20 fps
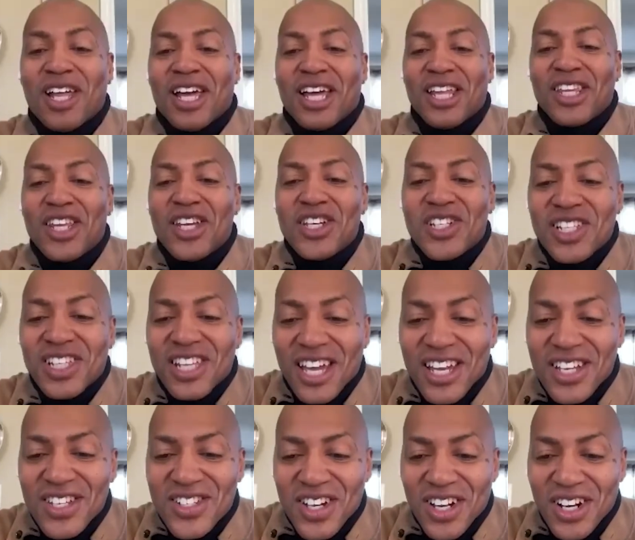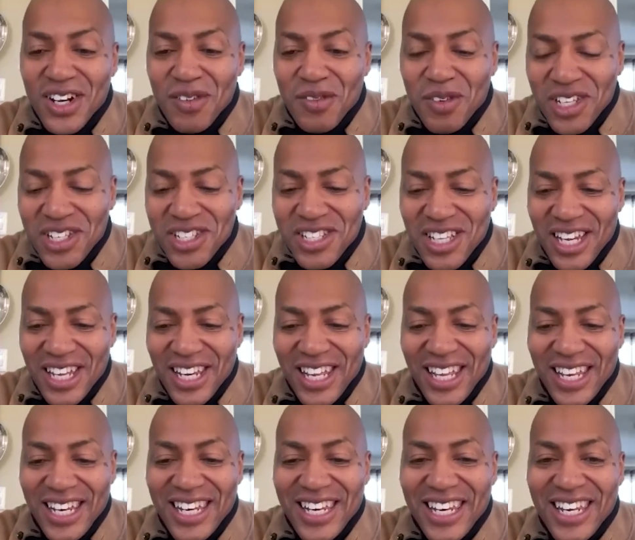initially I started in real estate
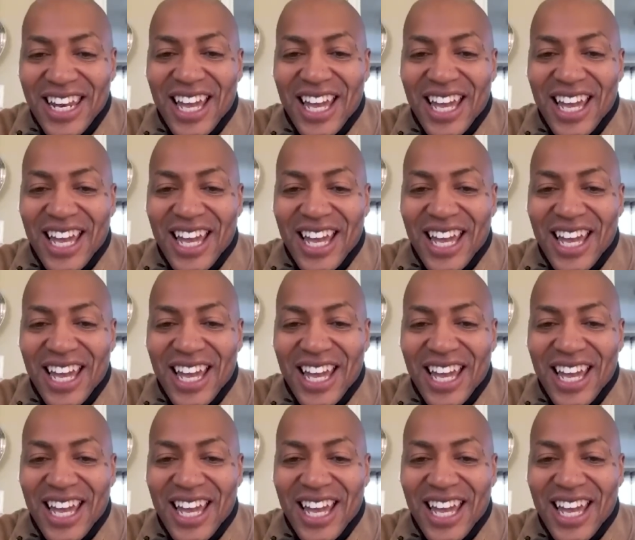in